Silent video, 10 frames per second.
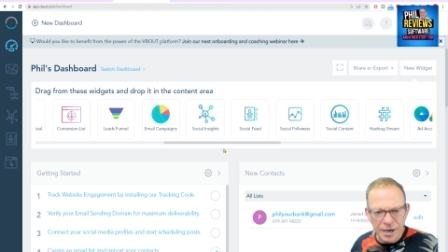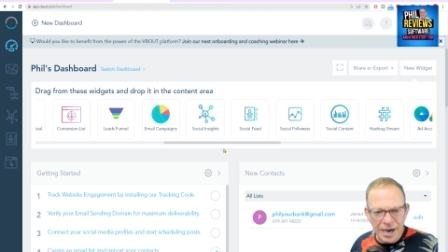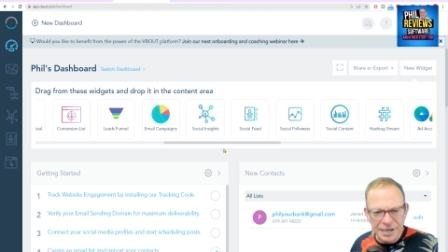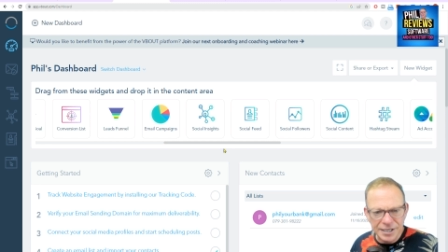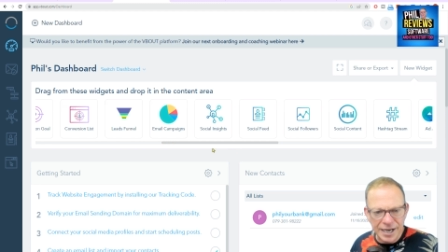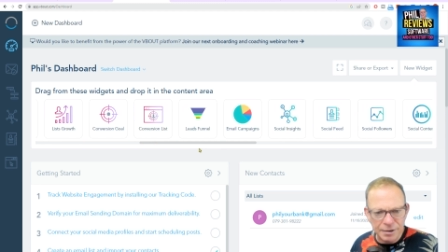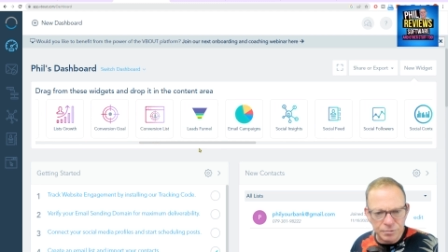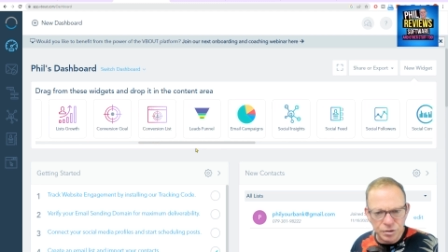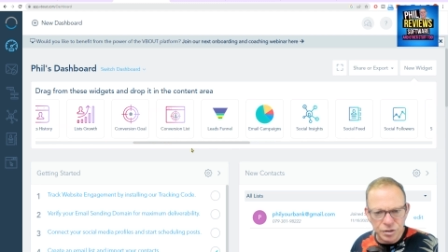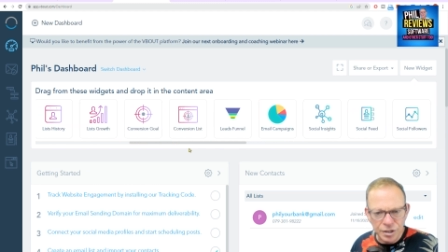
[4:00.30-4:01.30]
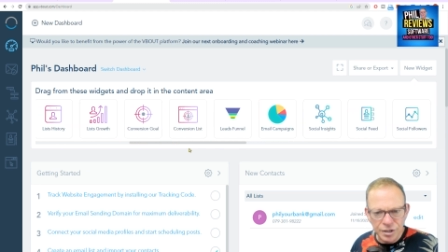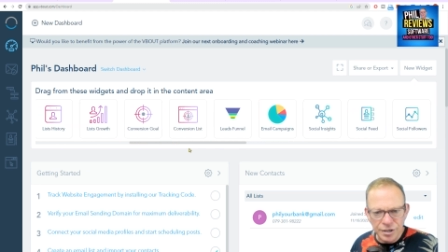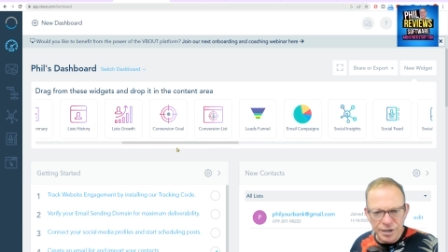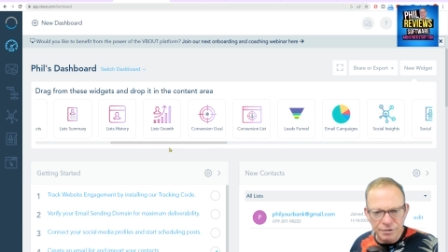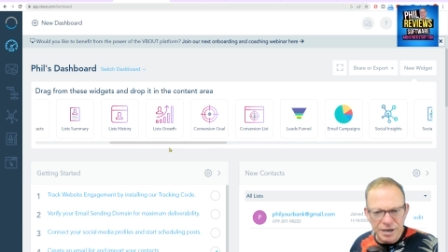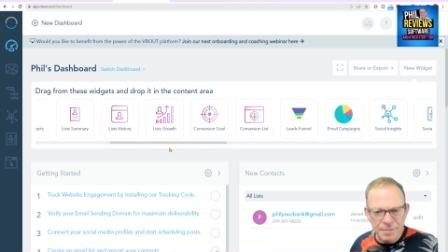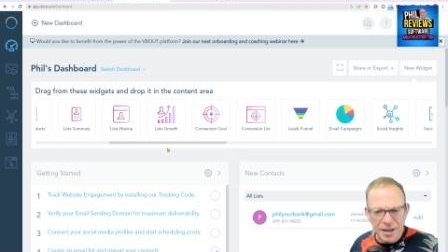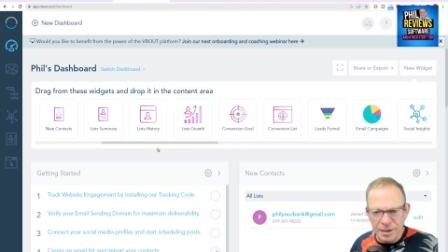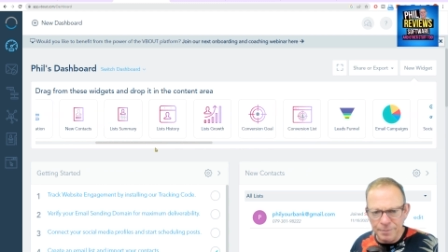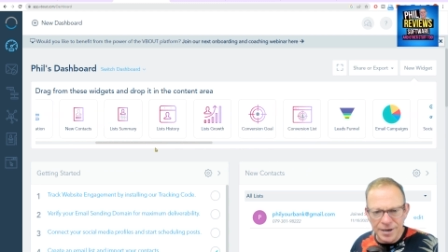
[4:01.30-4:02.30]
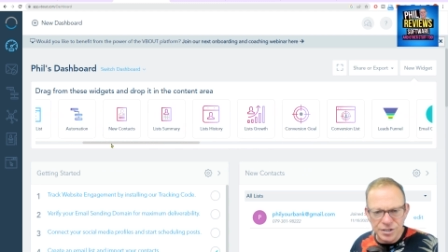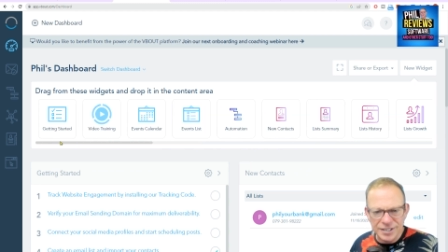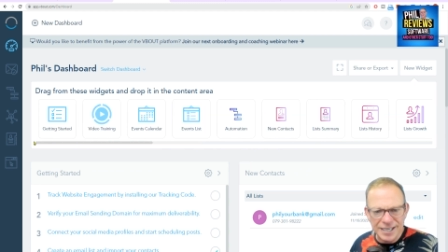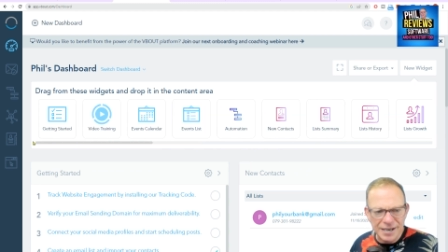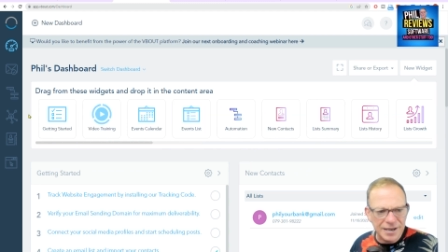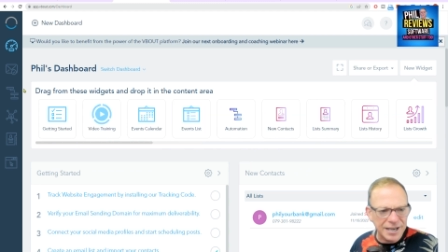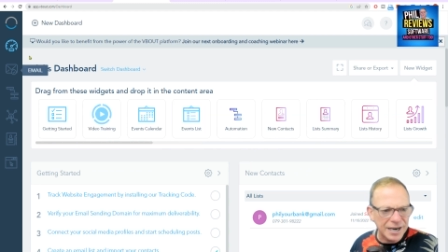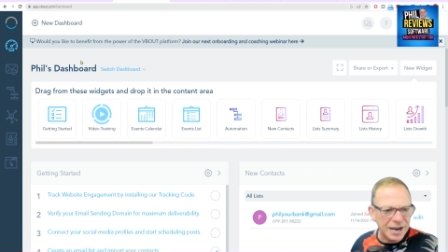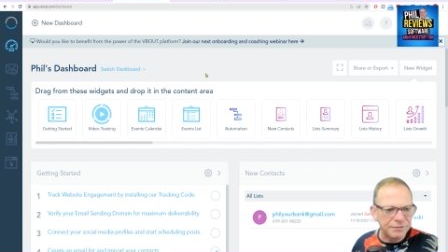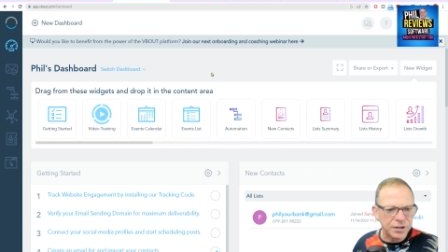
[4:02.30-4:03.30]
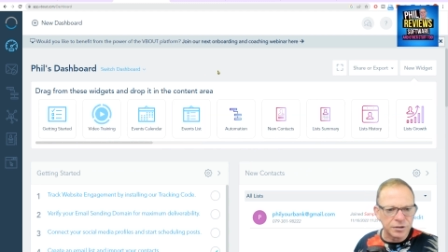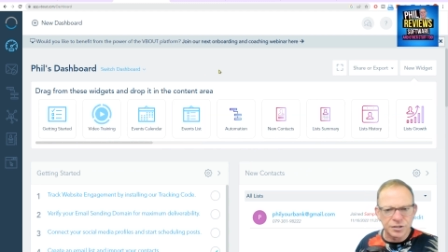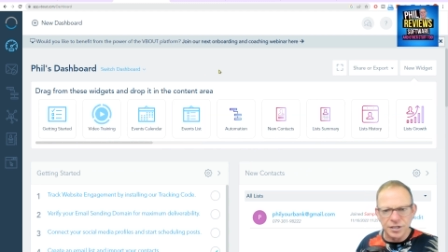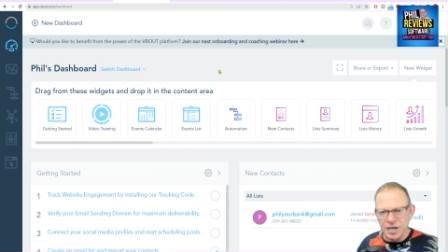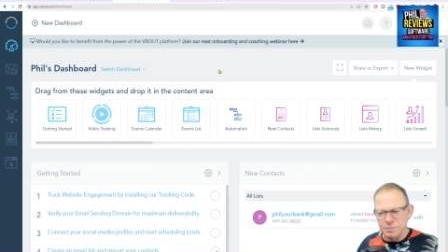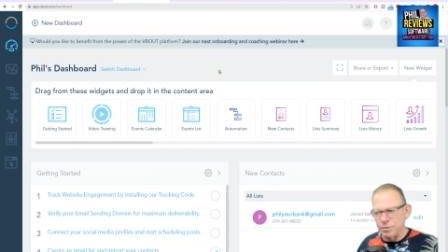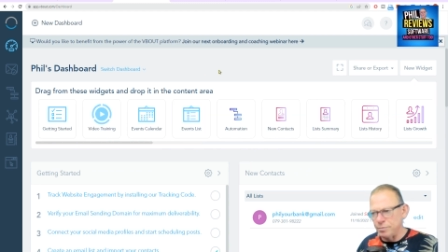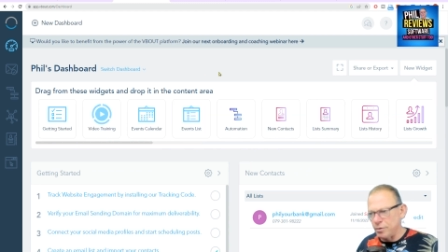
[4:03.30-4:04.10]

ad accounts, your email campaigns. You see, you can add everything onto the dashboard.